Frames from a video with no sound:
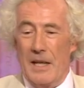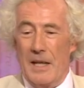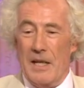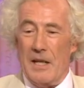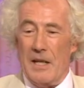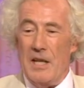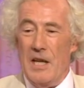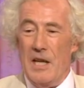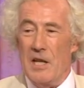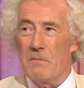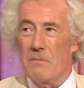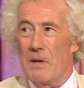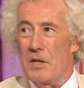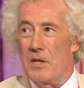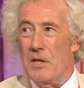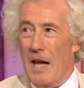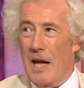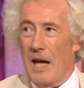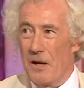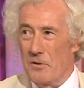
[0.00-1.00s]
He's
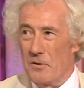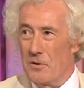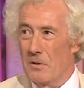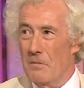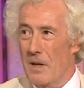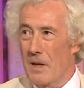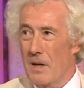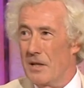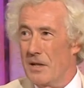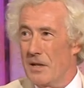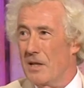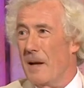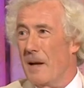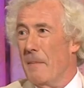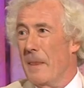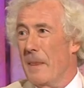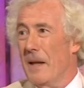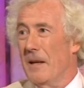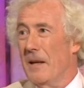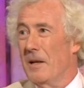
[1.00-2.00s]
missed out the murder
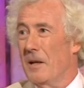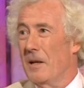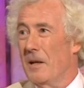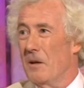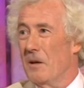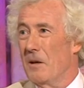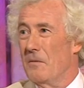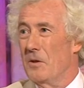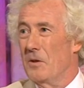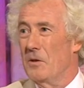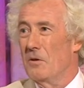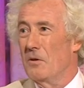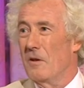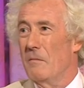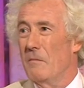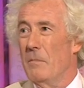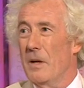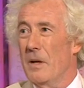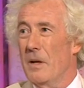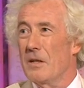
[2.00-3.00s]
of the Duke
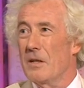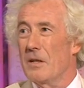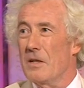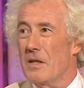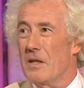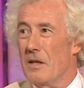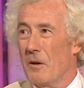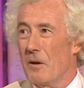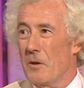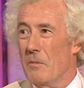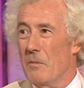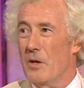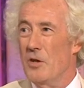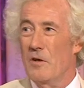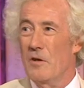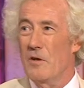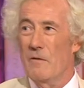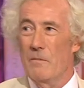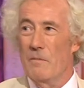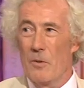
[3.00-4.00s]
of Burgundy on the
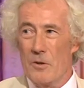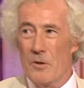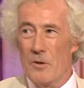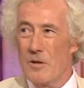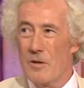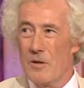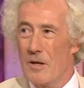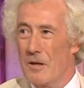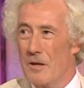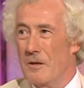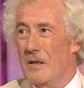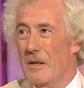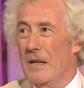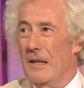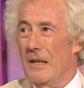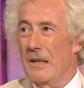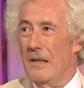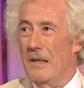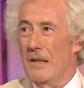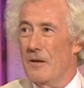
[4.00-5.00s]
bridge of Montereau,
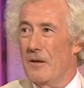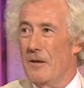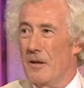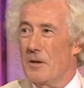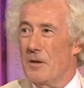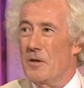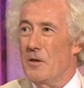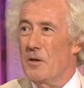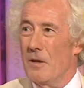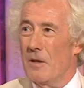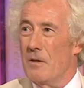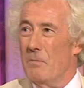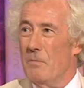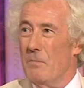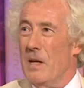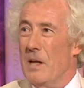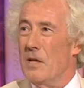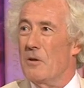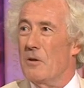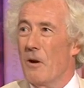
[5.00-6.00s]
lured to a
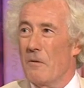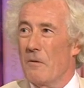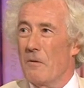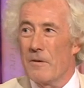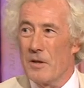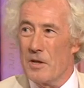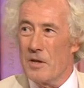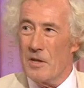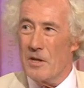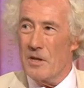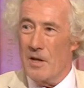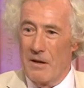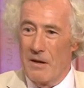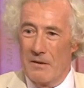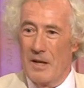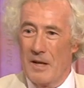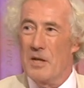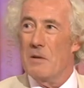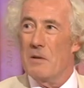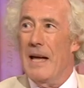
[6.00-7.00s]
peace conference
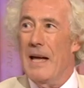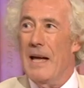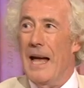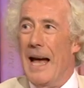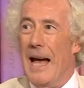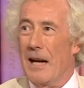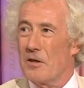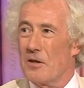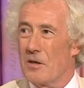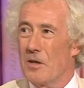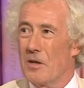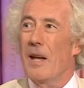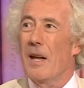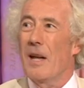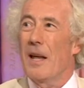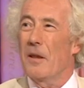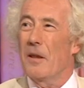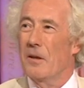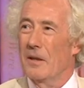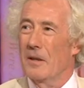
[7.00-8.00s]
only to be hacked to
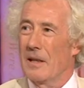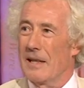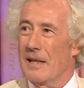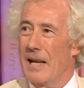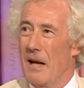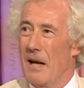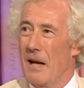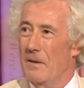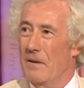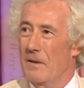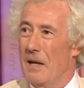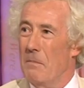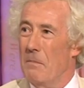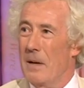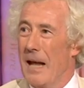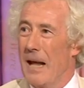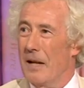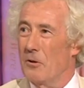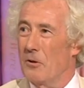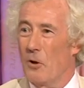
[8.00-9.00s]
death in a carefully
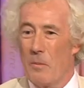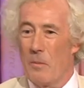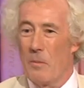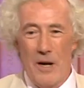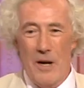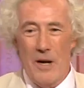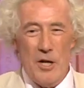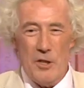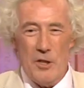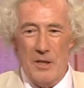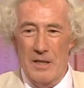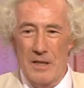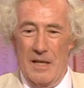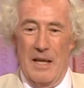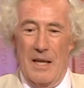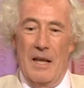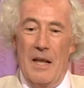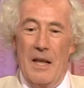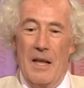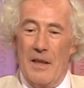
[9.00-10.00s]
planned operation.
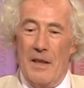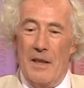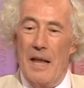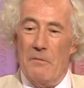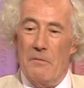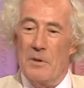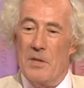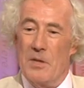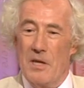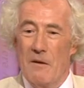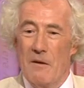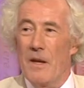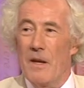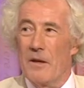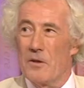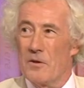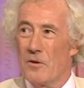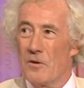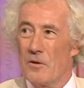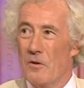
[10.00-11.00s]
That was the
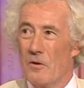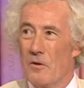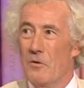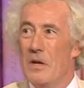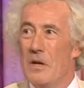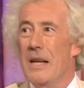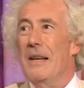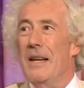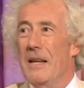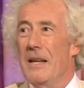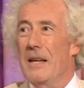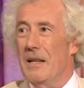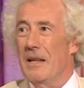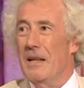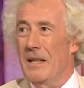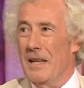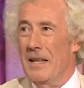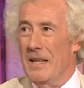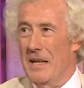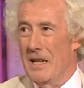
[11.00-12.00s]
event that really
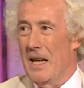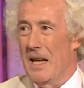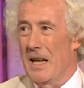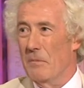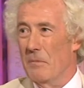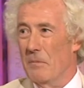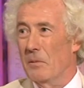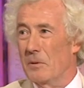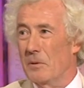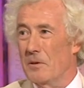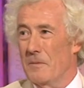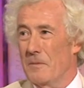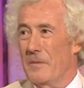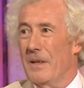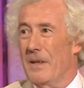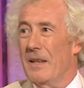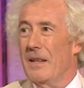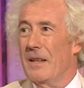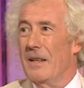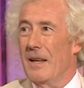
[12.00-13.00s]
enabled
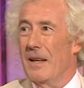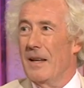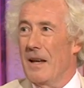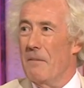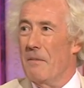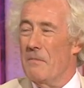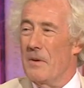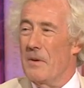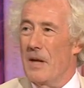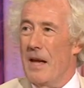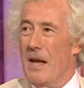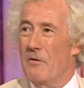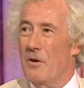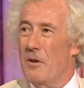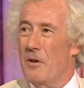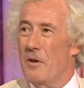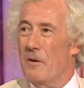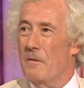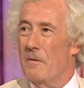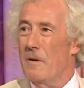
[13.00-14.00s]

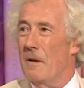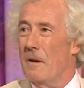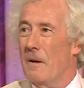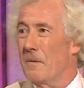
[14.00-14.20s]
Henry V